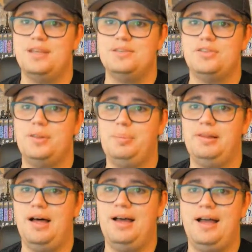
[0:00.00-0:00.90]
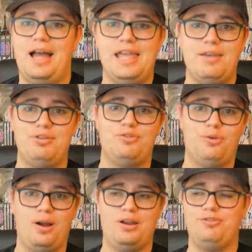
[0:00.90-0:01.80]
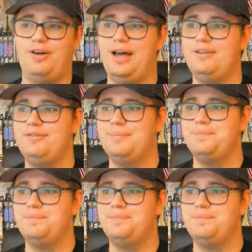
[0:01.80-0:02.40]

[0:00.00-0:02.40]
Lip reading: So the plot, I gave it a 4 out of 5.